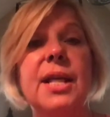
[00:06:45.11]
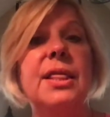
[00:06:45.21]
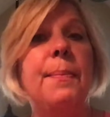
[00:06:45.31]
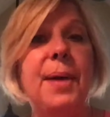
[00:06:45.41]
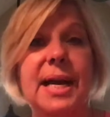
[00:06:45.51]

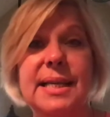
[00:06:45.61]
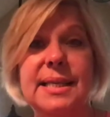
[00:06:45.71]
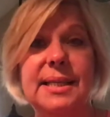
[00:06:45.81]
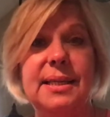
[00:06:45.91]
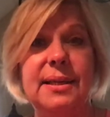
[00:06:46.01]
the
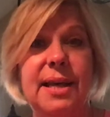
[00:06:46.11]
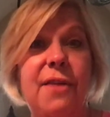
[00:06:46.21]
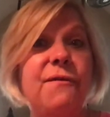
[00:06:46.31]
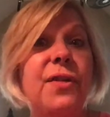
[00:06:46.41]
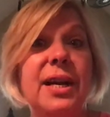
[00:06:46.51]
best
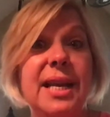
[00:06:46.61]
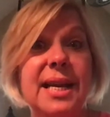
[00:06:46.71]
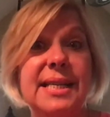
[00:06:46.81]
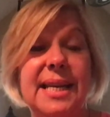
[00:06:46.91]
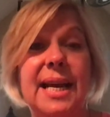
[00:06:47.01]
and
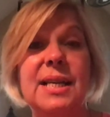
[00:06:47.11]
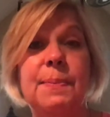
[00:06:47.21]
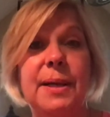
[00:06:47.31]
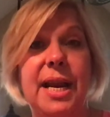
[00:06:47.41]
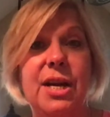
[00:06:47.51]
funniest
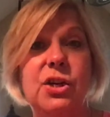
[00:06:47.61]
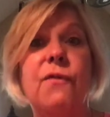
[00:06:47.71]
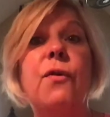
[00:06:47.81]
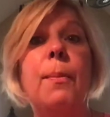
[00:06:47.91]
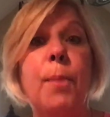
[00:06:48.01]
explanation
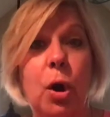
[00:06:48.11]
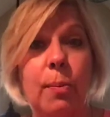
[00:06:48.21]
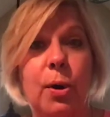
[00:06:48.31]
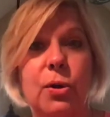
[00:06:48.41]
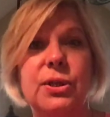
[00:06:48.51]
for
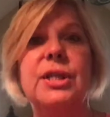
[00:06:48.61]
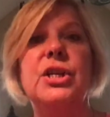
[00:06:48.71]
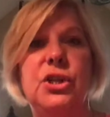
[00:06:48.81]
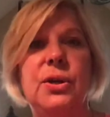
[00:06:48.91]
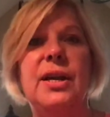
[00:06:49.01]
murmurs
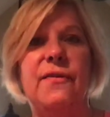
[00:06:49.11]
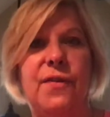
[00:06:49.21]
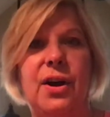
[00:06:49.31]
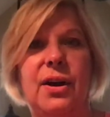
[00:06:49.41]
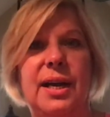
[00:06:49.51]
that you can
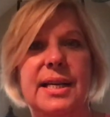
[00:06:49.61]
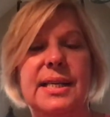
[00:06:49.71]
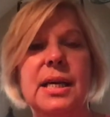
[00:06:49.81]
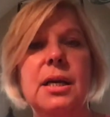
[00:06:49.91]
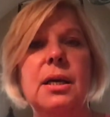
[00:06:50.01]
find.
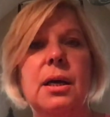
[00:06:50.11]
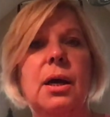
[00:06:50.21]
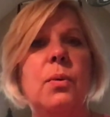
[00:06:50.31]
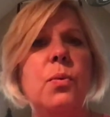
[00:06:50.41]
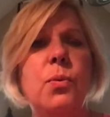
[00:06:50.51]

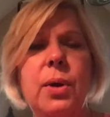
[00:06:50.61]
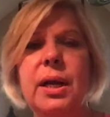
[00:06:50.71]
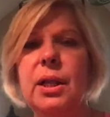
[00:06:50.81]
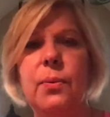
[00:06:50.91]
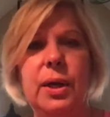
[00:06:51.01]

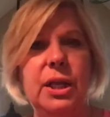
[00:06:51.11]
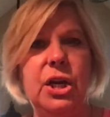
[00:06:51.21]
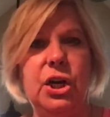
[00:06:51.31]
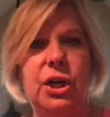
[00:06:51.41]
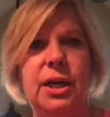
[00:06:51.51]
Really, really
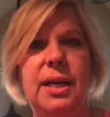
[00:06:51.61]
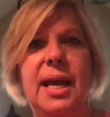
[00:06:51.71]
good.